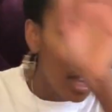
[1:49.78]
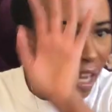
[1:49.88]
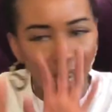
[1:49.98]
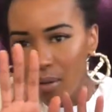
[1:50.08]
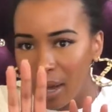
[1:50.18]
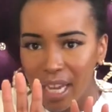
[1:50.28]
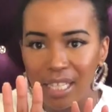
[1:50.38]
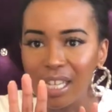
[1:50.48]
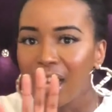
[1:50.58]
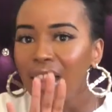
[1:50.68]

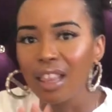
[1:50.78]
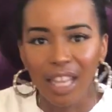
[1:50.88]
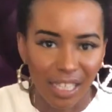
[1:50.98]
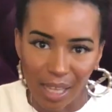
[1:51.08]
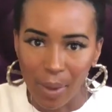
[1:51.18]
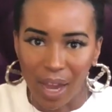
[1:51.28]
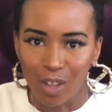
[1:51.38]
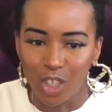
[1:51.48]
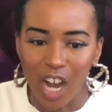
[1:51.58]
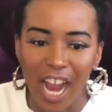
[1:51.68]
Anyways, let's get back
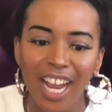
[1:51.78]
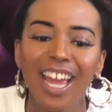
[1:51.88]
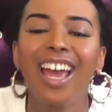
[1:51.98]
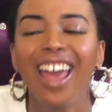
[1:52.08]
on track.